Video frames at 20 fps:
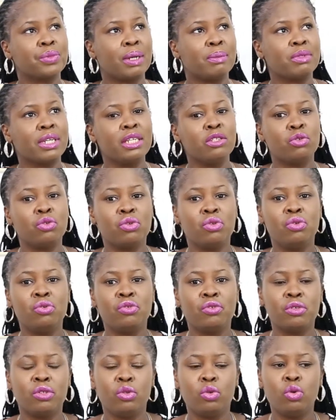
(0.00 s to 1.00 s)
trying
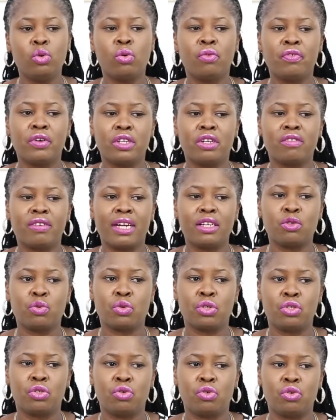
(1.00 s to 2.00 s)
to look for the right
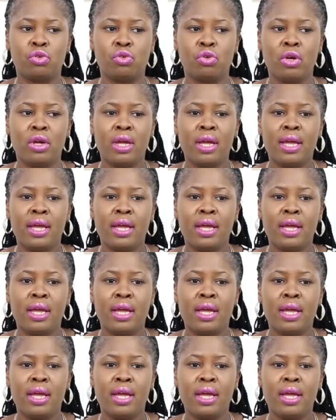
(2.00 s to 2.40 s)
word to you.